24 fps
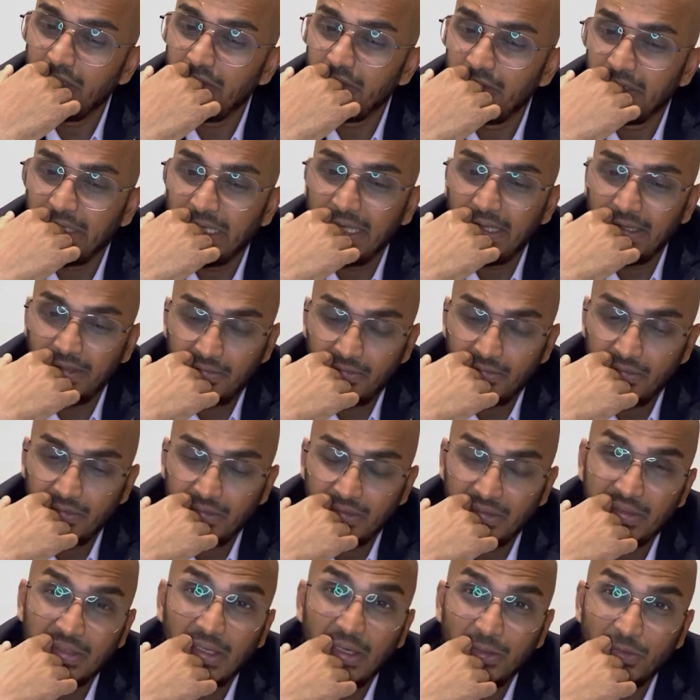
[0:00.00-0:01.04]
there.
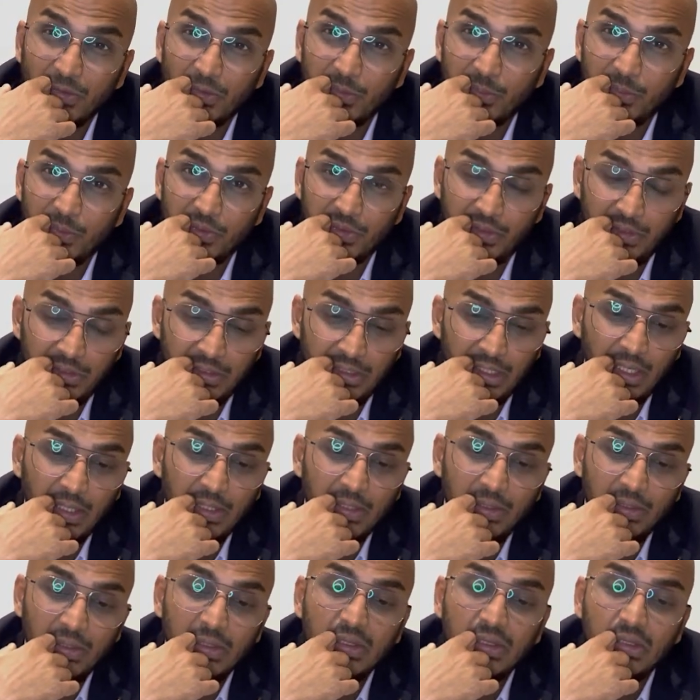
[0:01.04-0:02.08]
Can't go more than
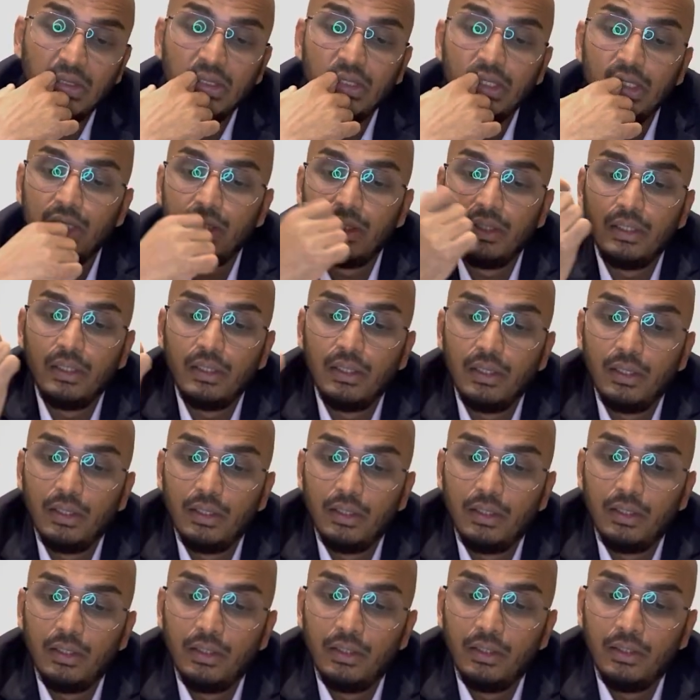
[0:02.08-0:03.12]
that.
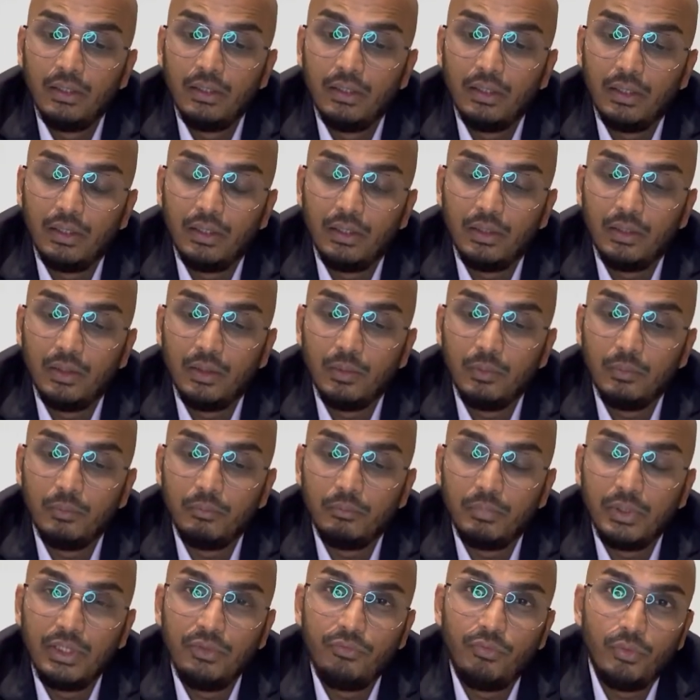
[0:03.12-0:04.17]

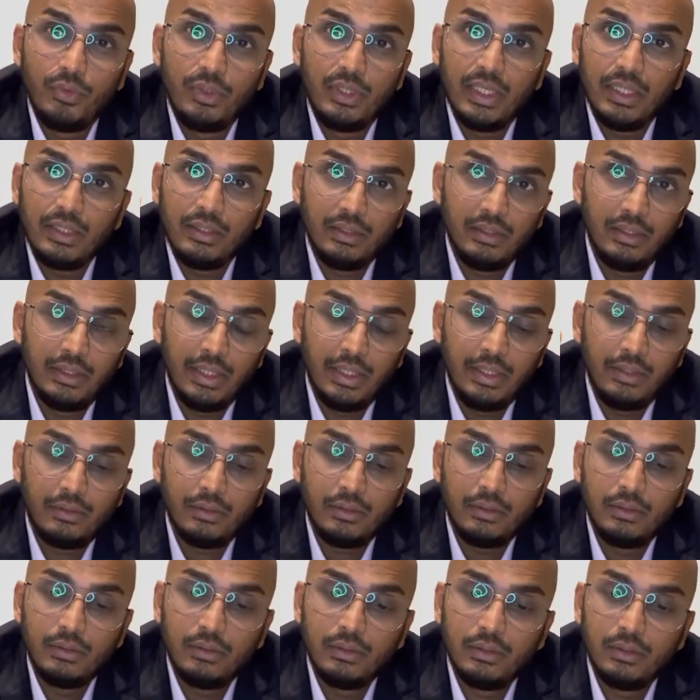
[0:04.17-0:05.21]
But if you get, great.
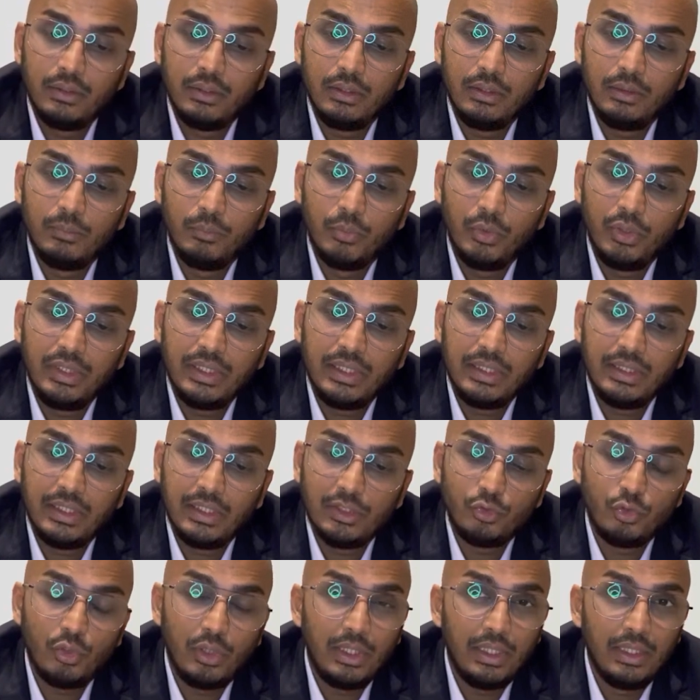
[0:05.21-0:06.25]
Moira
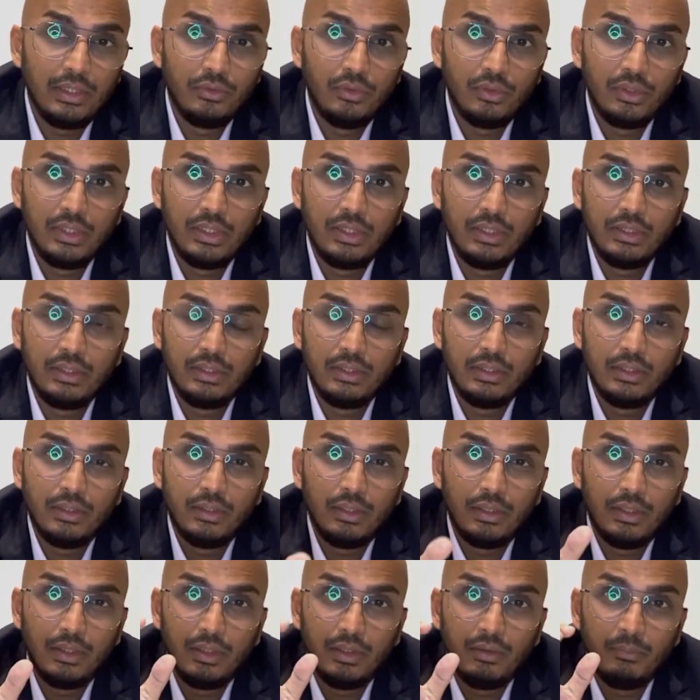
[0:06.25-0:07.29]
National Aldana,
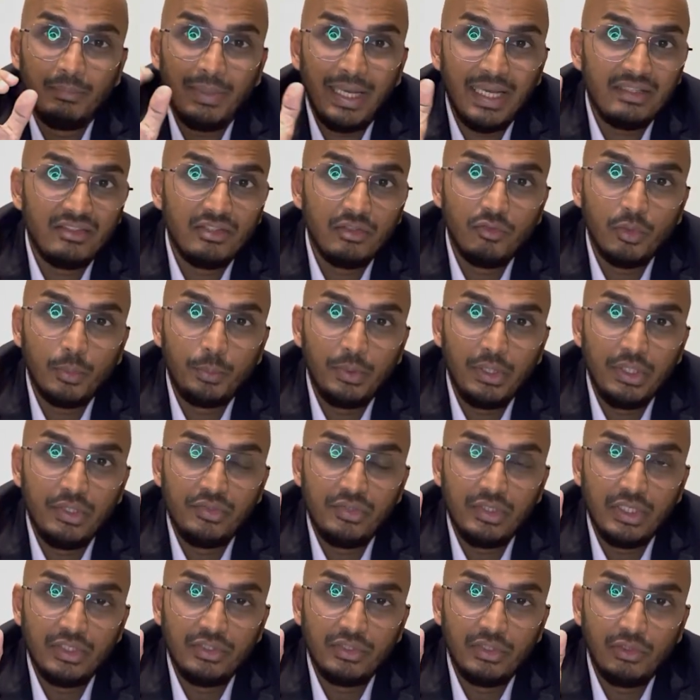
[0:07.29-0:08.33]
massive
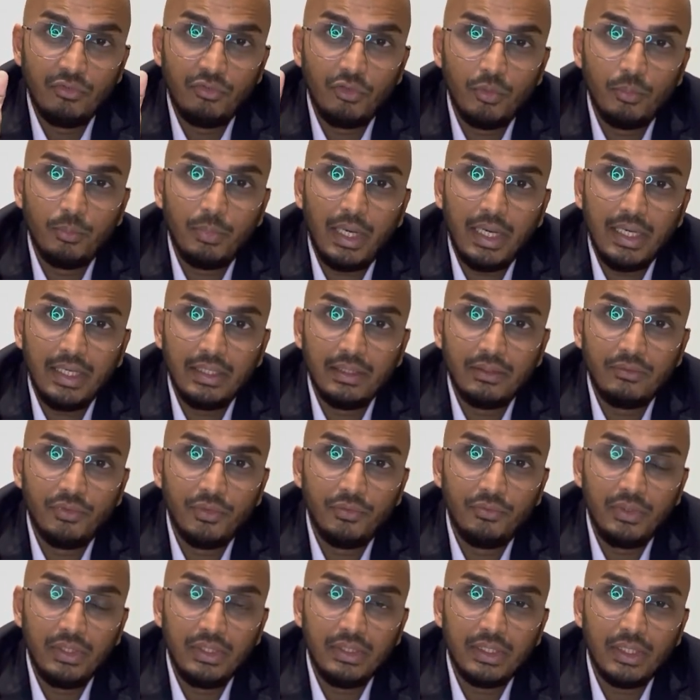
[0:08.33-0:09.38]
appreciation. If you buy at
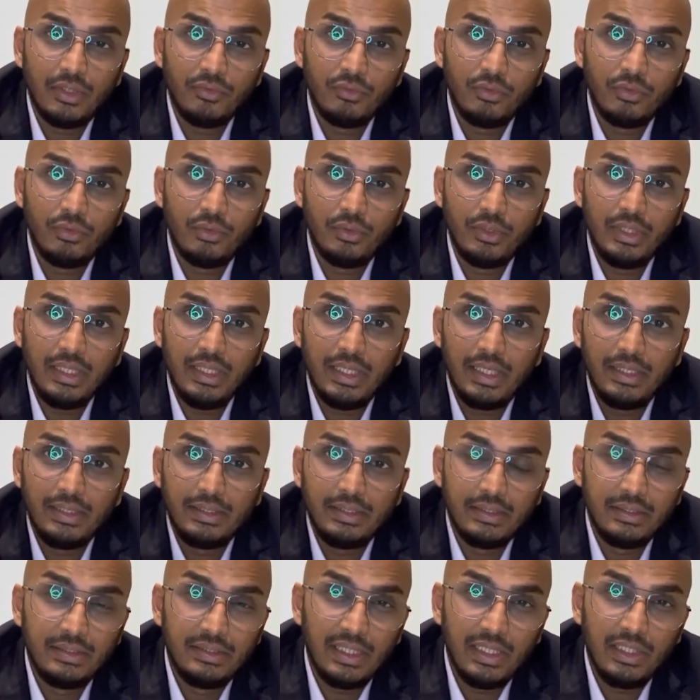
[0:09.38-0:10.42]
15,000 today,
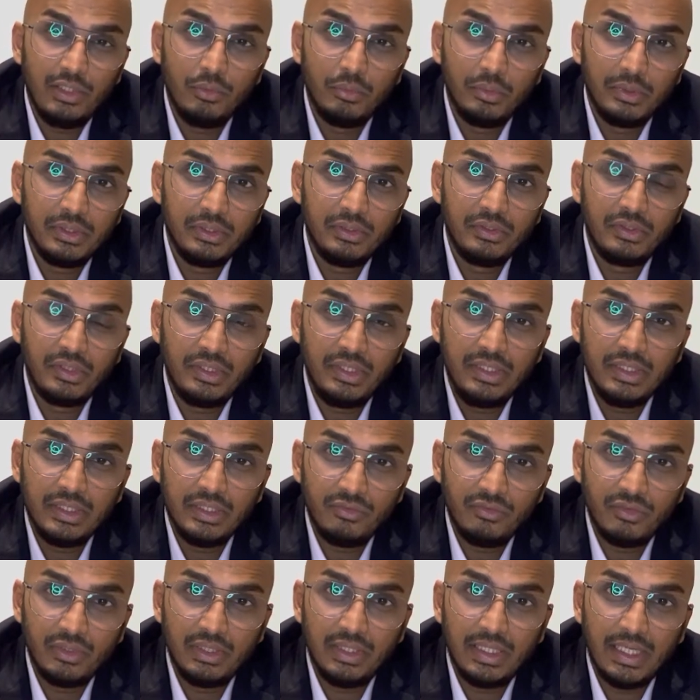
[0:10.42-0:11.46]
I'll tell you within 3
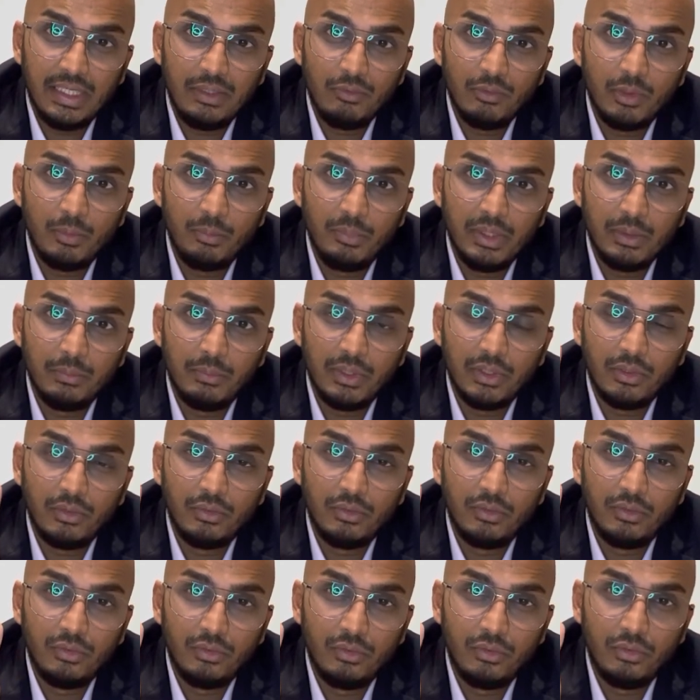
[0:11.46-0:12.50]
years, the land will be
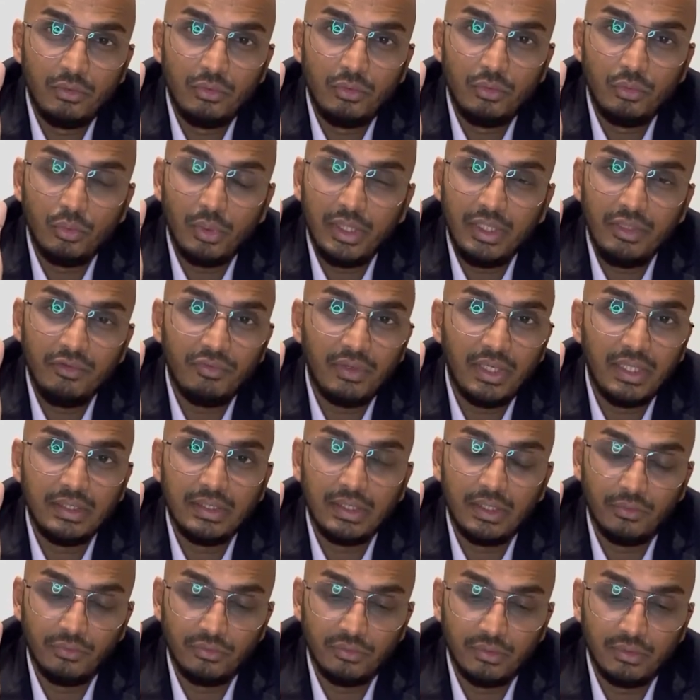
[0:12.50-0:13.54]
about
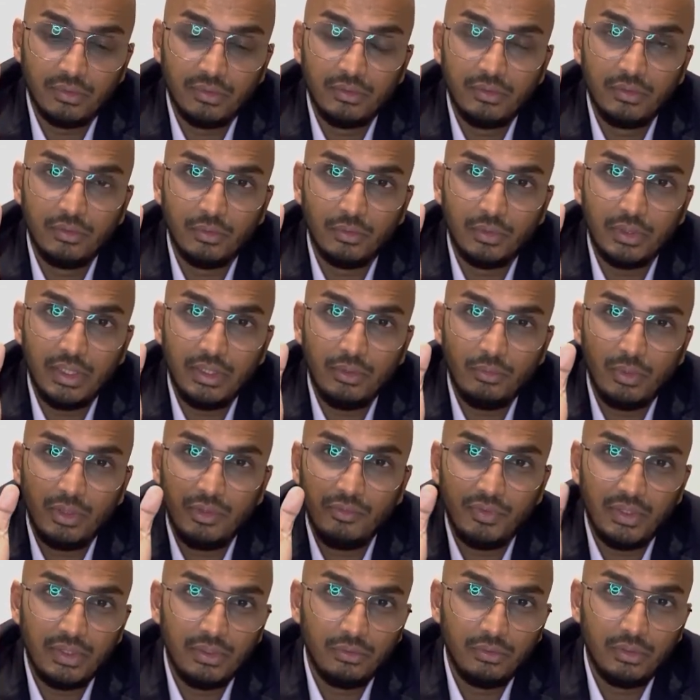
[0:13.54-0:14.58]
25,000. Okay,
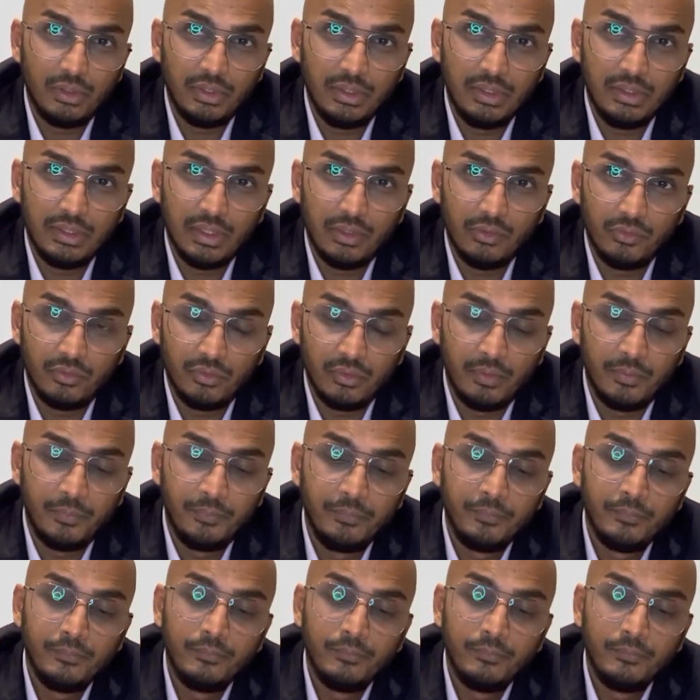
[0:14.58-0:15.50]
25 to 30,000.